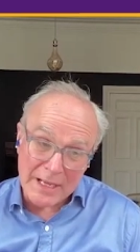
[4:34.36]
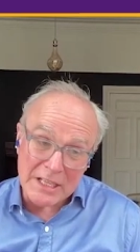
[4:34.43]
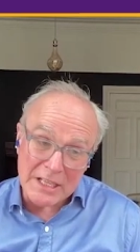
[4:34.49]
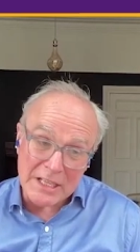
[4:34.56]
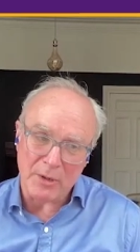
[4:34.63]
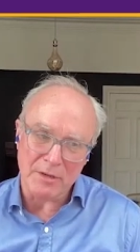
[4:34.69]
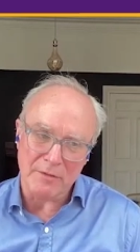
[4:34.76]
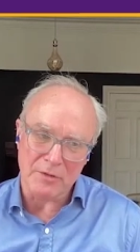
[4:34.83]

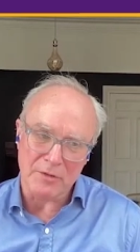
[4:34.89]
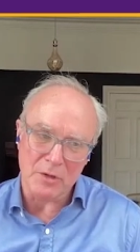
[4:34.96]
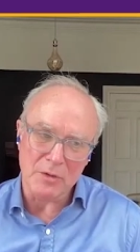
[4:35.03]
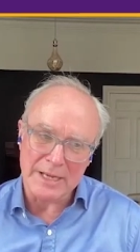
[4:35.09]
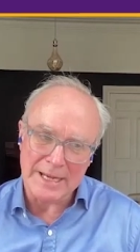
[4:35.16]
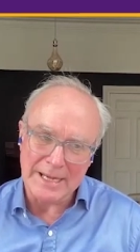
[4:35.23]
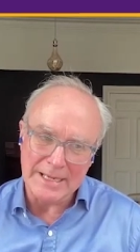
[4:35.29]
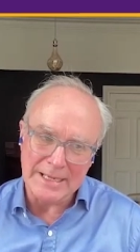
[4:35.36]
uh, Joe
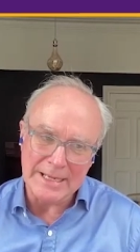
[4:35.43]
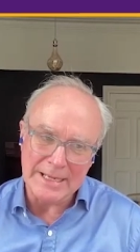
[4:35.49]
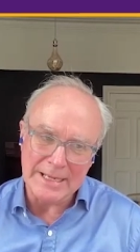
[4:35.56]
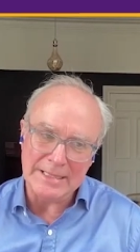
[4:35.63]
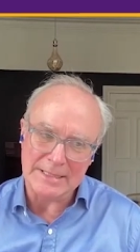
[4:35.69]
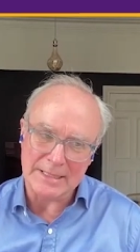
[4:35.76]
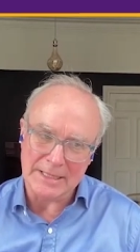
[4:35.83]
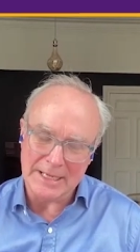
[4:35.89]
Biden's point of
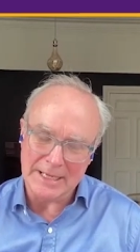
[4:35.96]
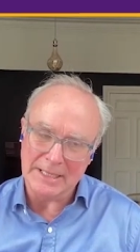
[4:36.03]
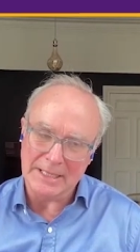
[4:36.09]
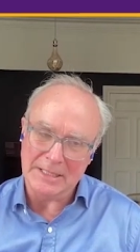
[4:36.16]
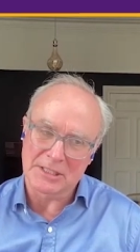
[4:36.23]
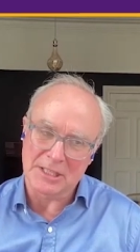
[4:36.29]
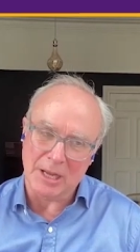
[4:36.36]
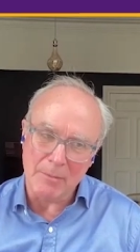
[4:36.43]
view, he
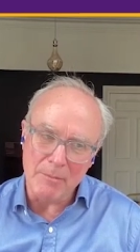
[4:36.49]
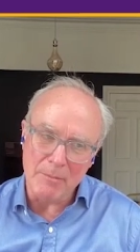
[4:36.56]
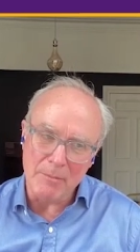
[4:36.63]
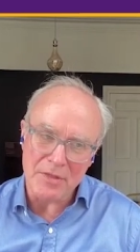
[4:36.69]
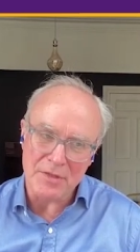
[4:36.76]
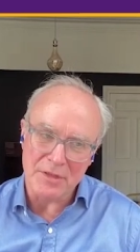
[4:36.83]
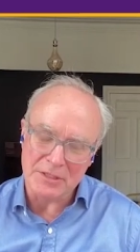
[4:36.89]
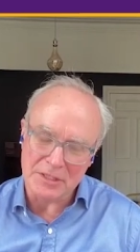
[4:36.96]
needs, he
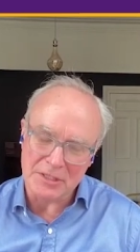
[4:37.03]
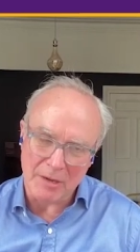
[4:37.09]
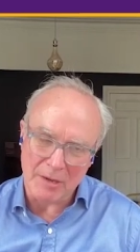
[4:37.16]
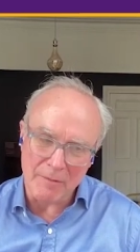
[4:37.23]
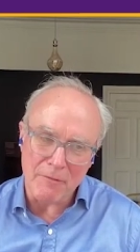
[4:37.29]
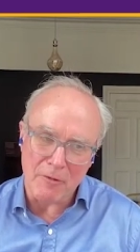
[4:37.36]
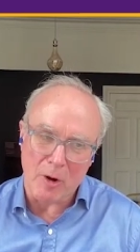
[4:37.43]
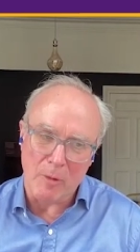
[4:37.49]
needs
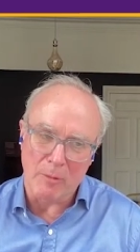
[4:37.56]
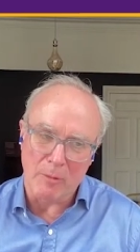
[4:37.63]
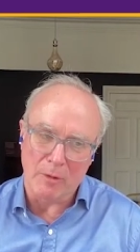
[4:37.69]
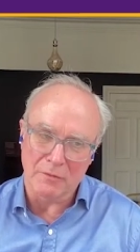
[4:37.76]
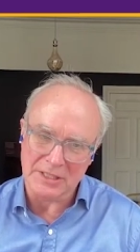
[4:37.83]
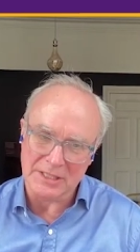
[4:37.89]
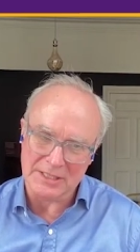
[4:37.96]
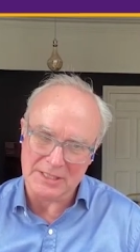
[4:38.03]
some,
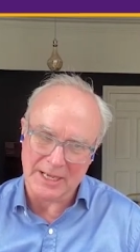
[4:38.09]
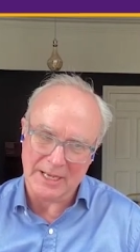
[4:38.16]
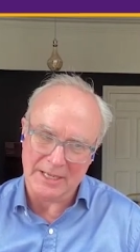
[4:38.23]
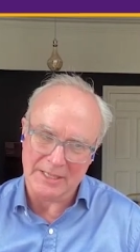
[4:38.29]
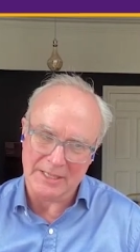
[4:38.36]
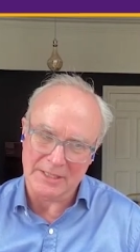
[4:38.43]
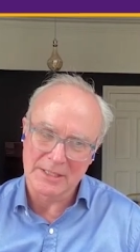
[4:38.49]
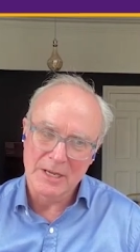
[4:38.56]
some form
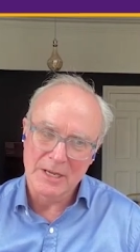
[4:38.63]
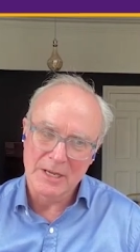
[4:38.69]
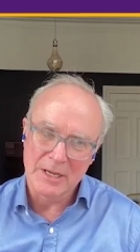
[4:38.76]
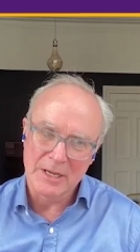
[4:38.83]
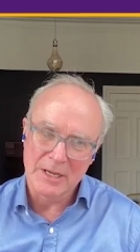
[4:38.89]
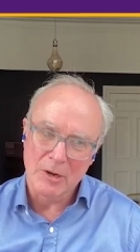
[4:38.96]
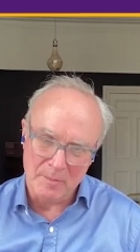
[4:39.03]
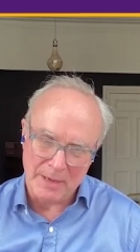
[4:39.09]
of
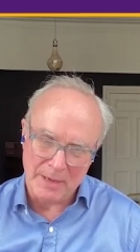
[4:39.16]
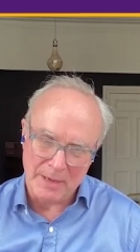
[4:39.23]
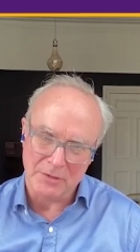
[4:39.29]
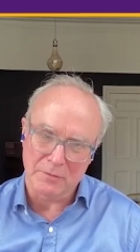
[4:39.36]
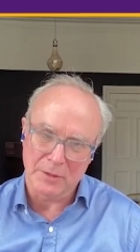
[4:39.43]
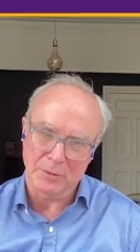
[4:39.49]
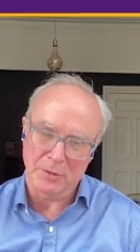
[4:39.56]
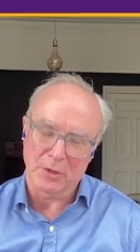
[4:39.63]
success
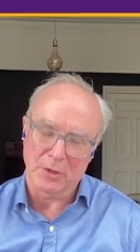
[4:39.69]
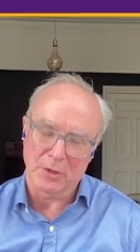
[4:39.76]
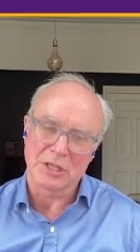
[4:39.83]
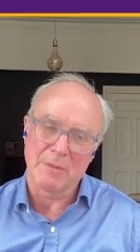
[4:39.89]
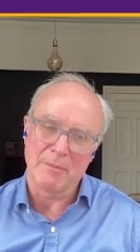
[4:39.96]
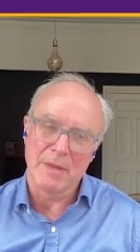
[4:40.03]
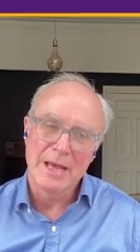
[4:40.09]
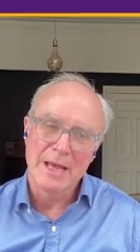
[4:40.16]
on the
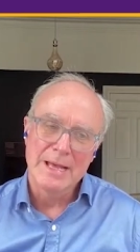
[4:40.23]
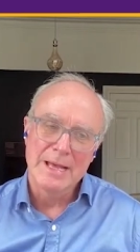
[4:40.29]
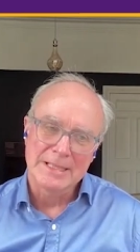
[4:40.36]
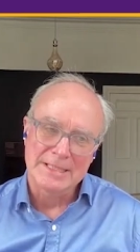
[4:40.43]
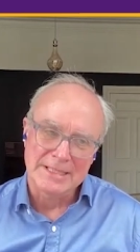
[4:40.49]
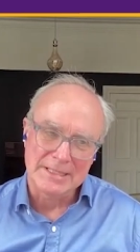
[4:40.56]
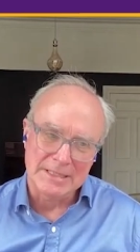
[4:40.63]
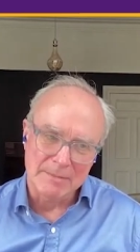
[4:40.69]
battlefield or
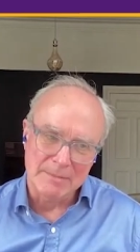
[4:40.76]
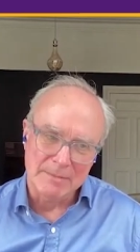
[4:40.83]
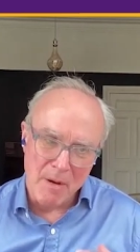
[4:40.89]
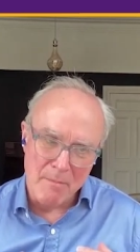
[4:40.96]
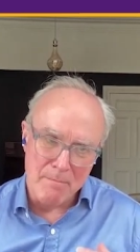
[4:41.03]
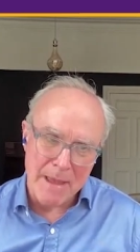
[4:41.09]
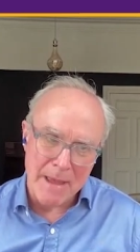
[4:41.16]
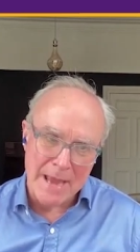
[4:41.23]
some
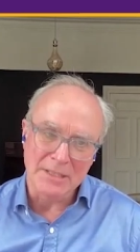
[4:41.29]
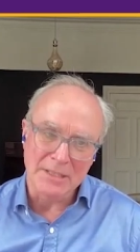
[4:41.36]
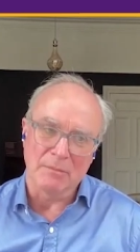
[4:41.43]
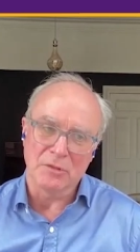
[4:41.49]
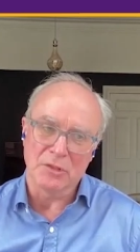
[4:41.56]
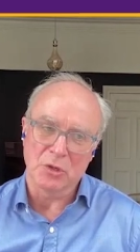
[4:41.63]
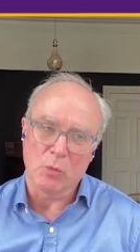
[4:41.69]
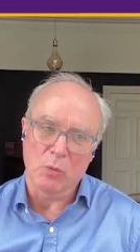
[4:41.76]

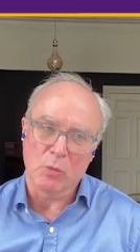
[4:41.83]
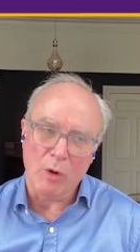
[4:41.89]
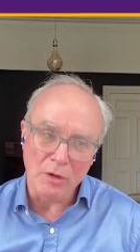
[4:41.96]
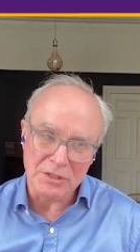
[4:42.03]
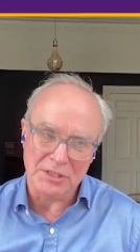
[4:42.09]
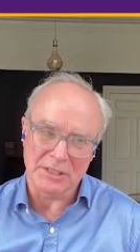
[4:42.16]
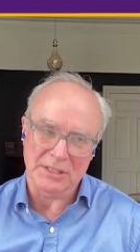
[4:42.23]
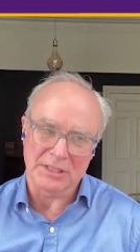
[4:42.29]

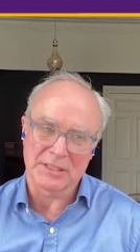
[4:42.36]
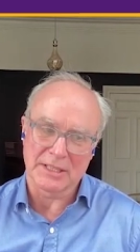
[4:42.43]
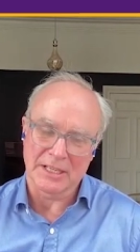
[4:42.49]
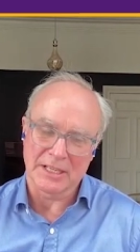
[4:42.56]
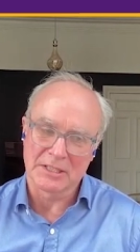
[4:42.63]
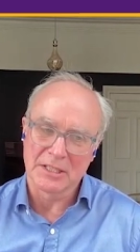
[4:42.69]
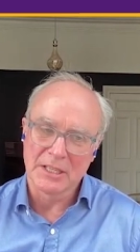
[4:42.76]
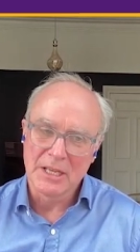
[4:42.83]
momentum
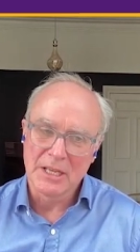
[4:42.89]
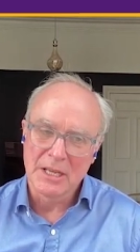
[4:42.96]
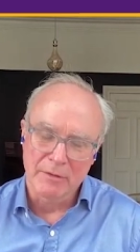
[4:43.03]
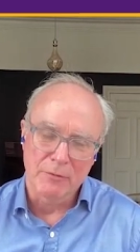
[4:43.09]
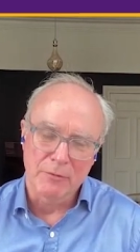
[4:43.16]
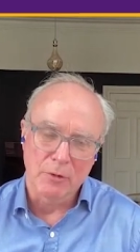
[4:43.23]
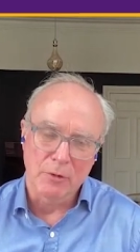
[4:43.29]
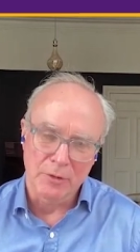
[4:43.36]
towards
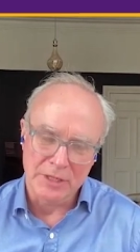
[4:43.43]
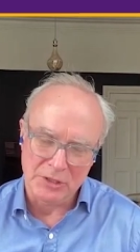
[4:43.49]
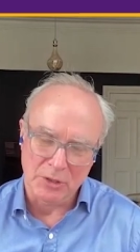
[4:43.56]
success